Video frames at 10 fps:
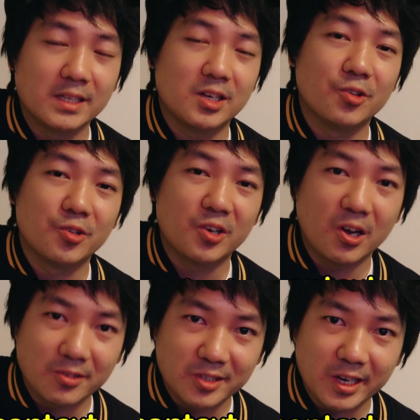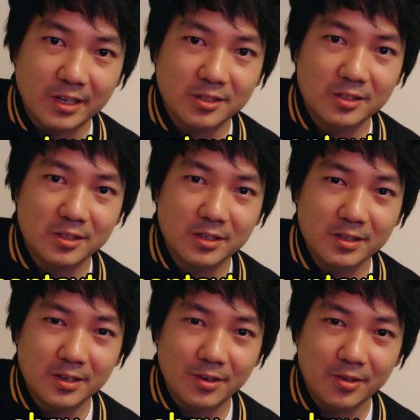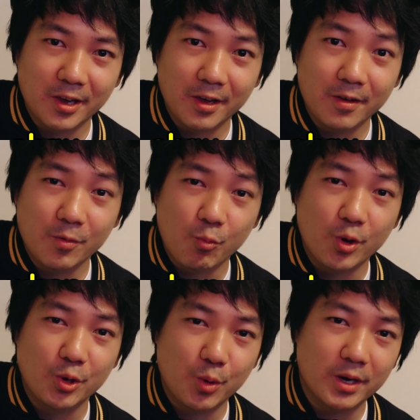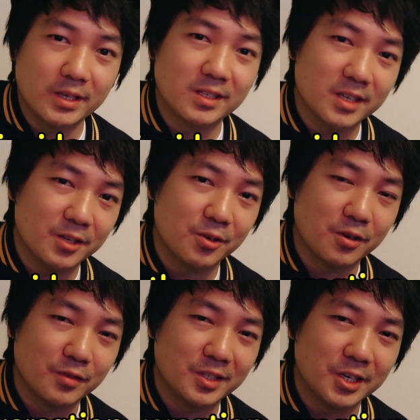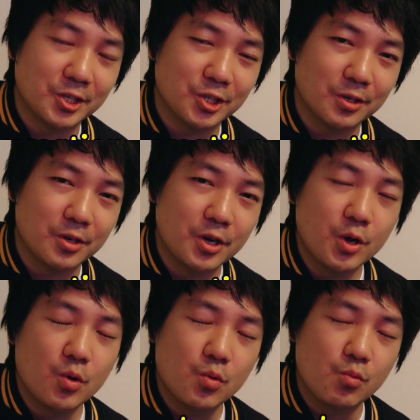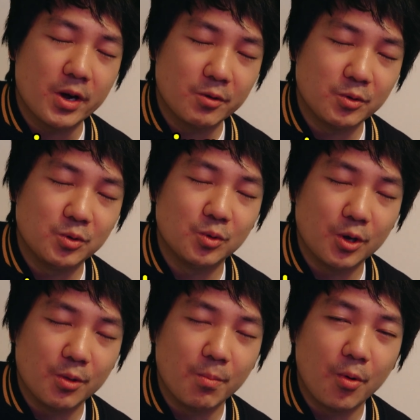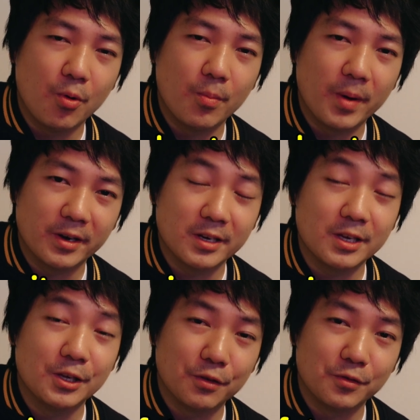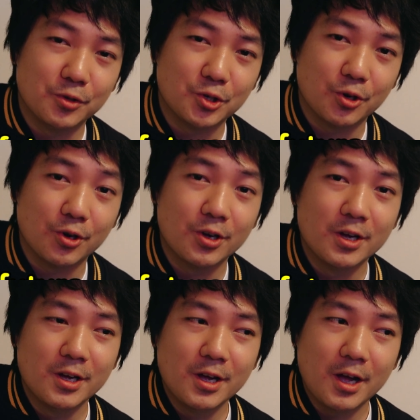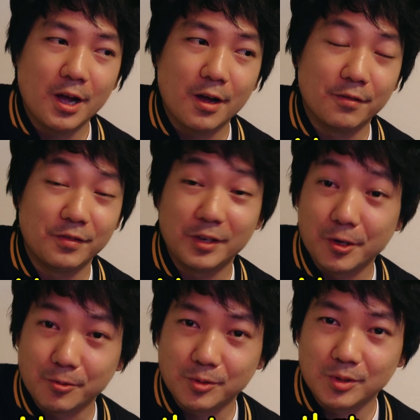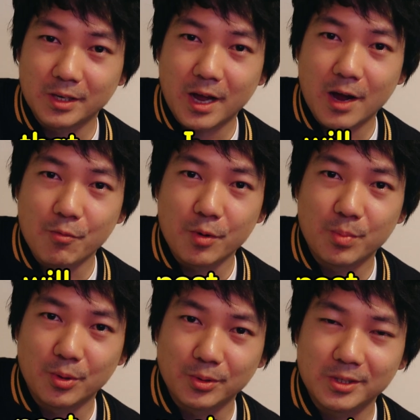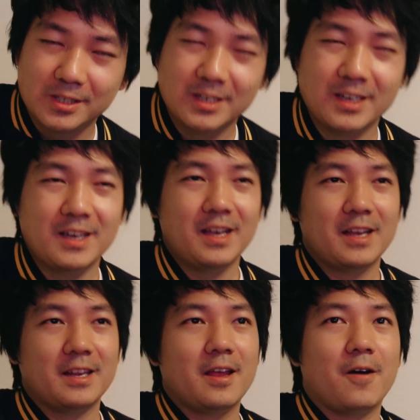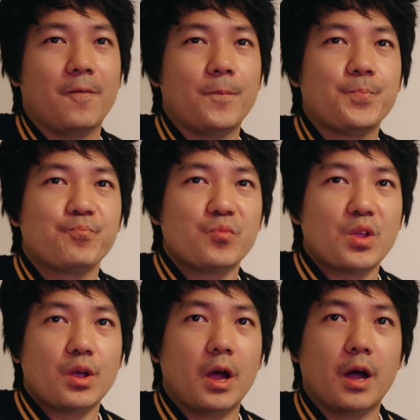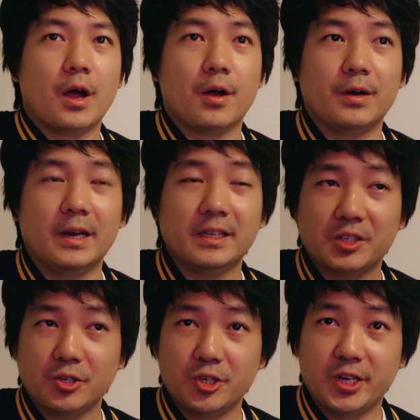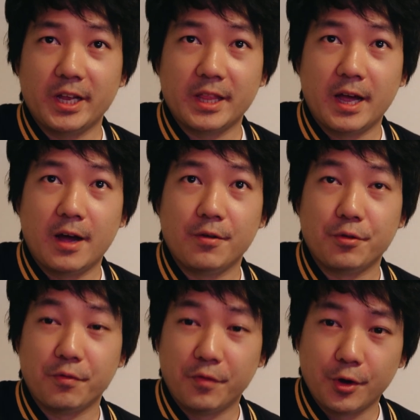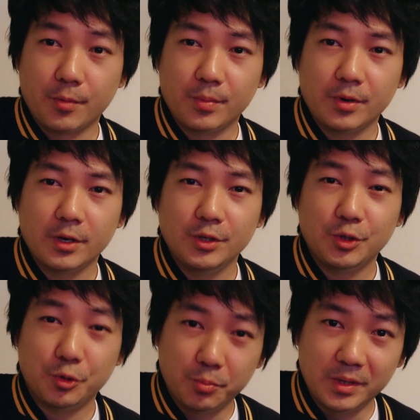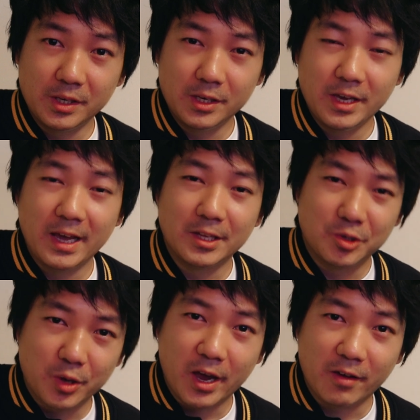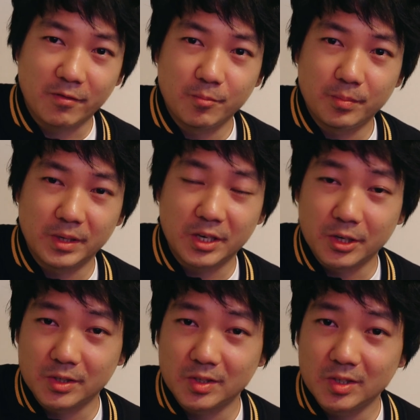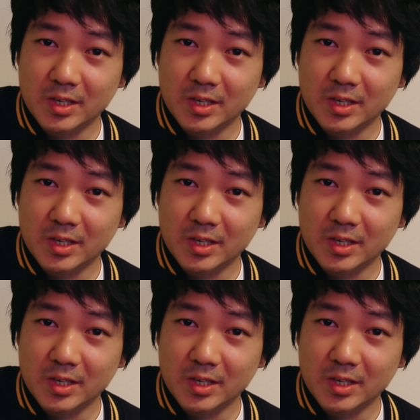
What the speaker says: on the context, okay, when you are inside the conversation. We're going to learn more about it in the future videos that I will post. Now, let's conjugate now the verb to be and to have, because